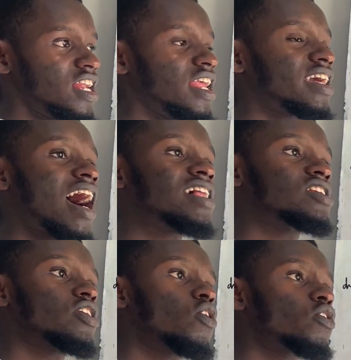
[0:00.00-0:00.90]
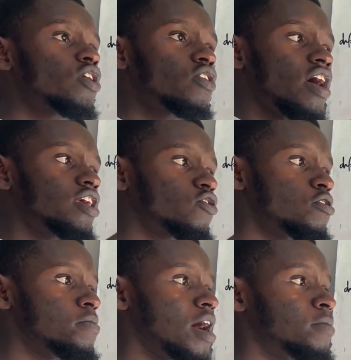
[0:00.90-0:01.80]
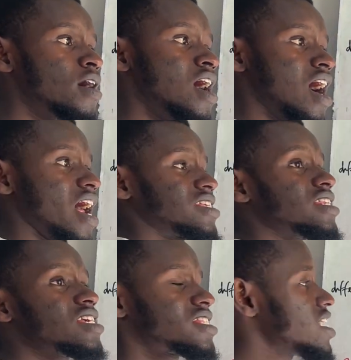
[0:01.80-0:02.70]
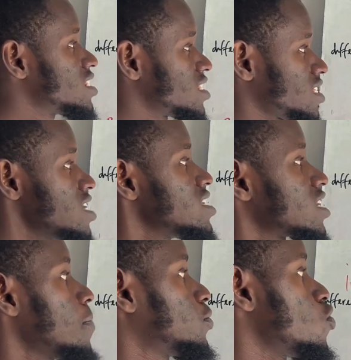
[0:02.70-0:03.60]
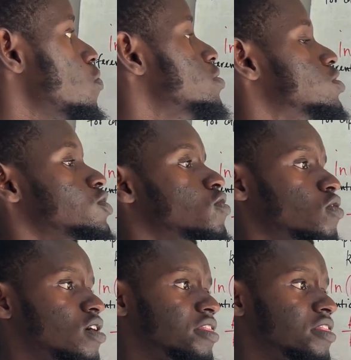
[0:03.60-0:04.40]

Like in the long run equilibrium, at steady state, change in capital will be 0.